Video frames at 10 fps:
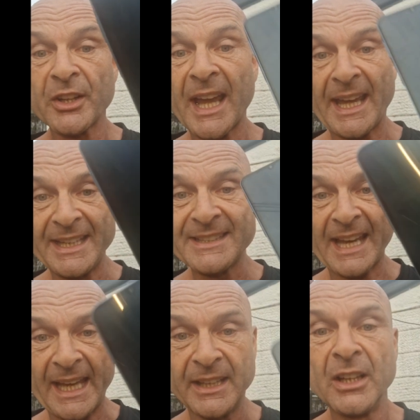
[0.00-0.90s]

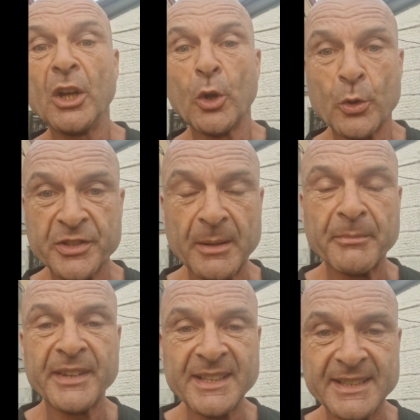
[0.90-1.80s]
A10 or
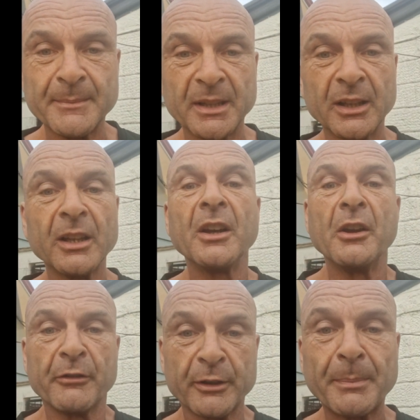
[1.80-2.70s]
something similar
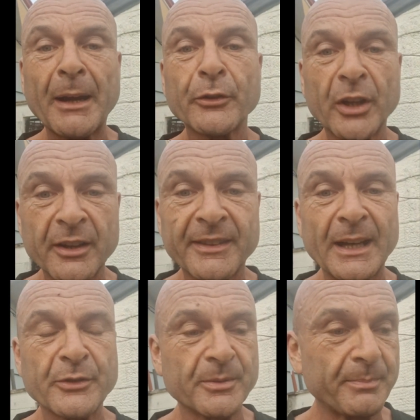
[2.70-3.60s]
for about
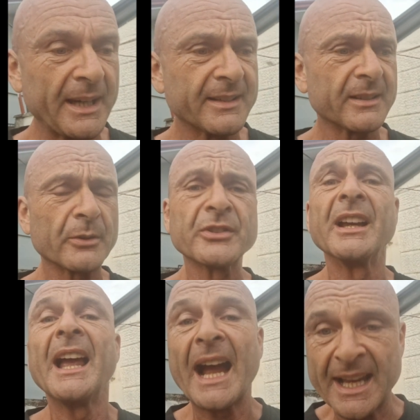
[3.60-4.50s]
9,000 pesos
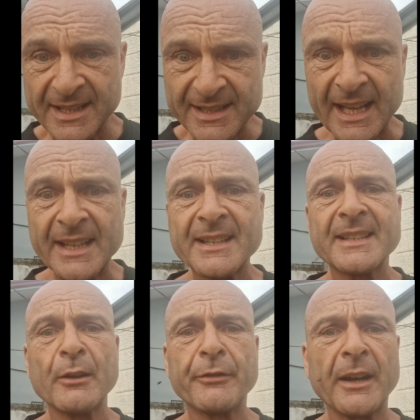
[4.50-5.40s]
and set
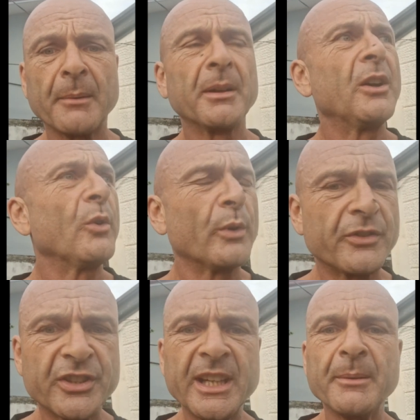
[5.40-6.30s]
yourself up with
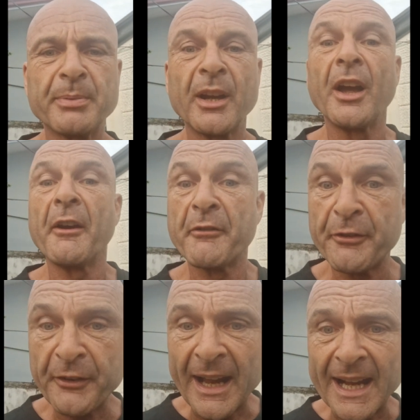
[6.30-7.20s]
cheap,
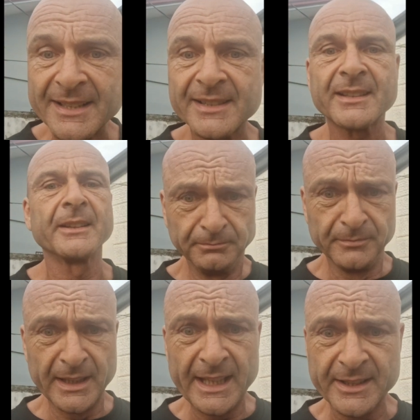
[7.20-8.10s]
fast
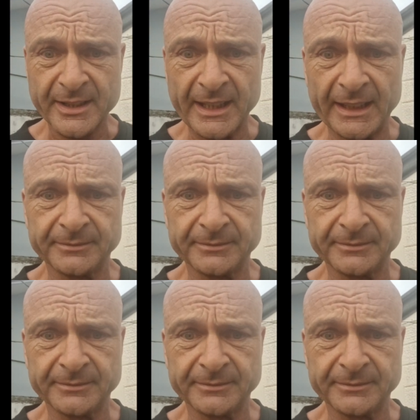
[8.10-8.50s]
internet.